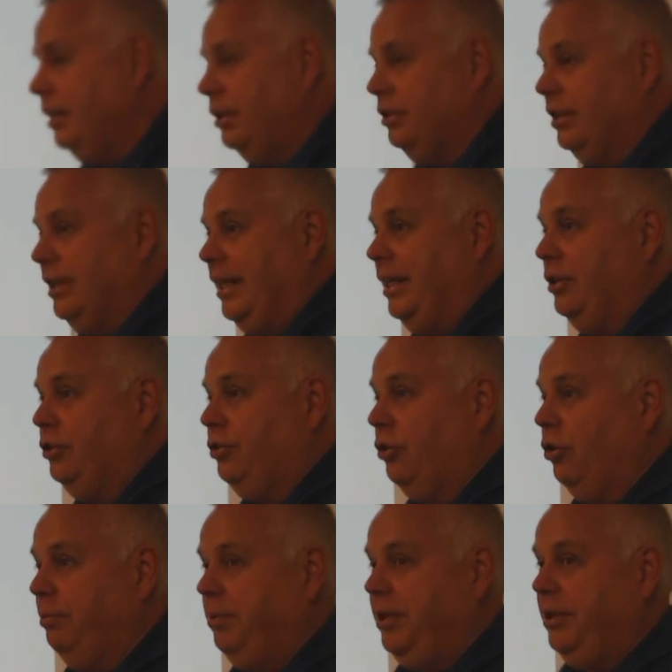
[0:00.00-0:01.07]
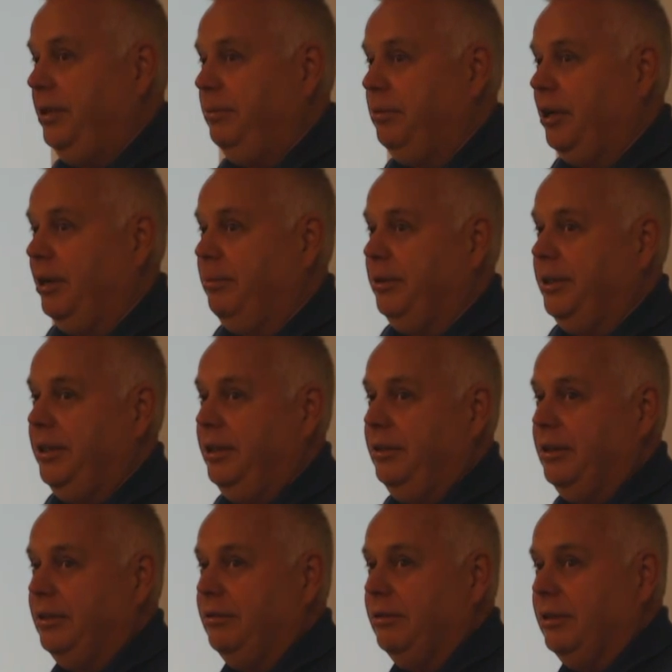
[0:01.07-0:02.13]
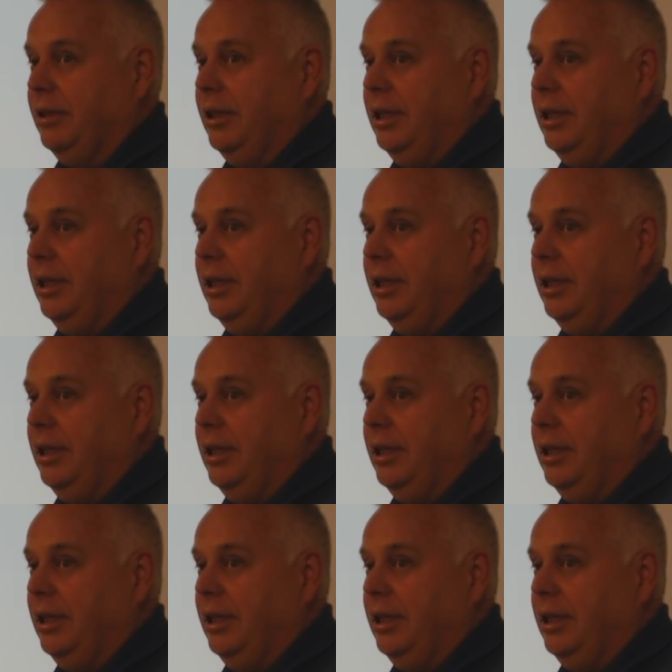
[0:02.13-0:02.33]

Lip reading: There's an entropy property that